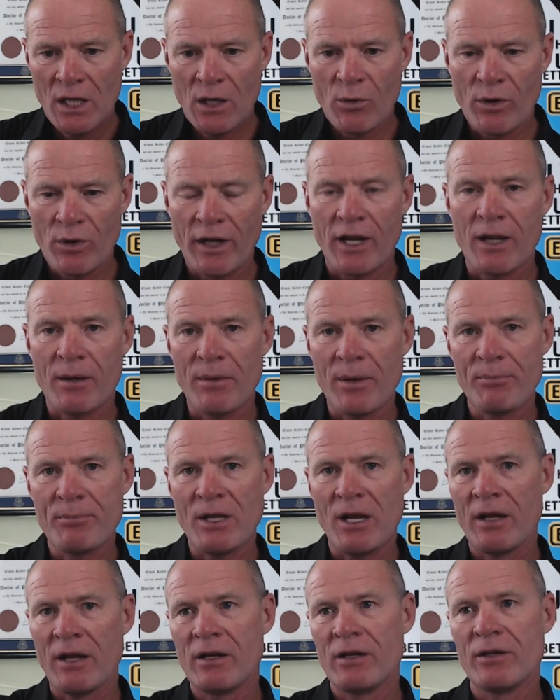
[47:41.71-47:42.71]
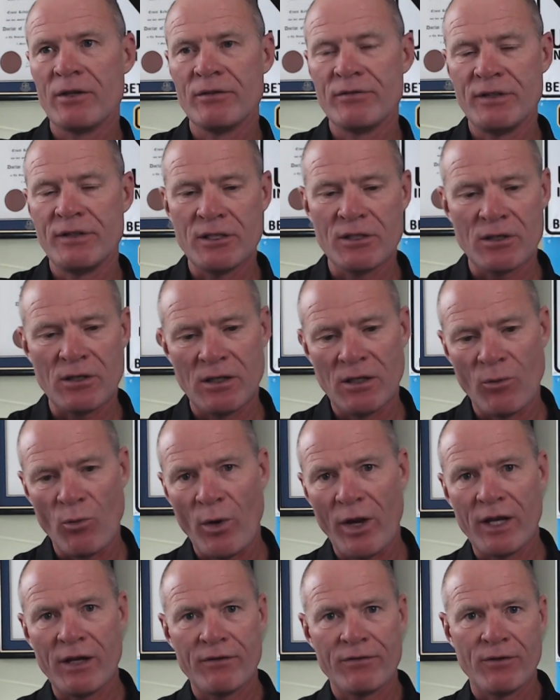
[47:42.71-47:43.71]
when I come up behind another vehicle, I'm
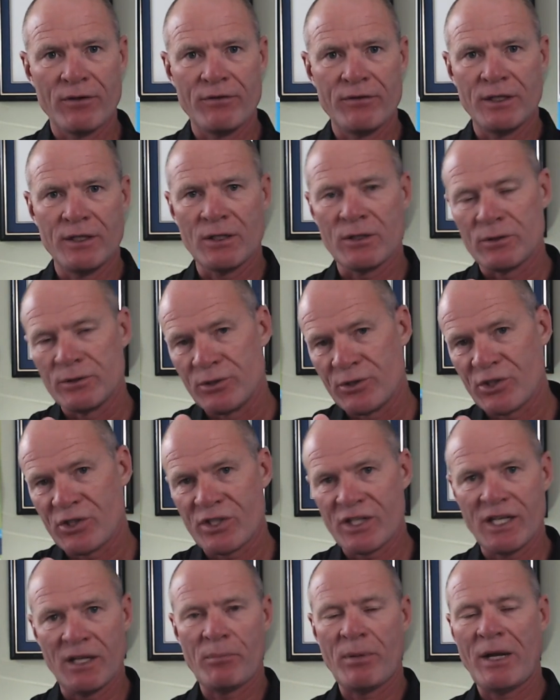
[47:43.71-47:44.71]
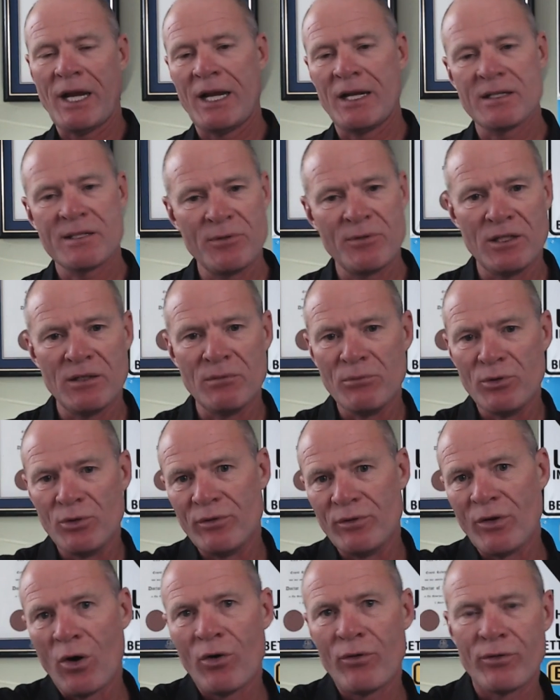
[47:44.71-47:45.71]
waiting for a vehicle to just get past me and
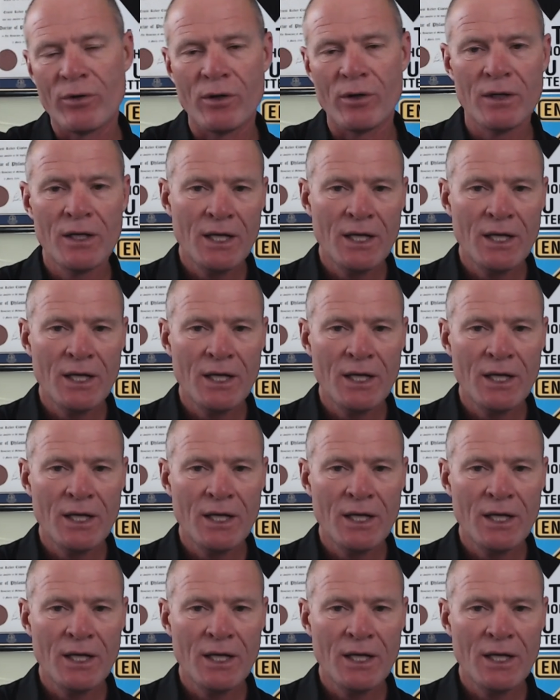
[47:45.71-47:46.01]
move over,